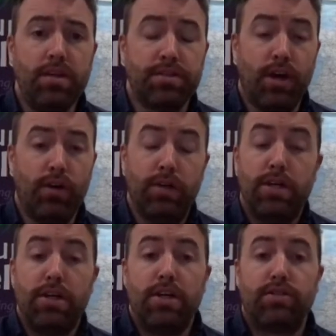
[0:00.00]
So
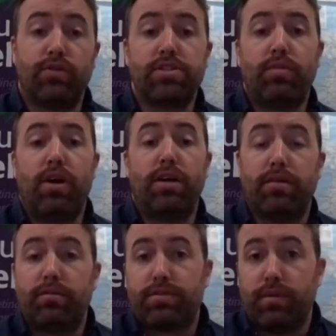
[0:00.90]
Tourism
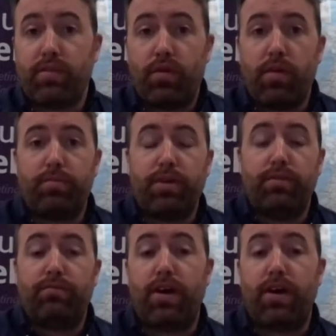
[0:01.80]
Ireland, some of you might be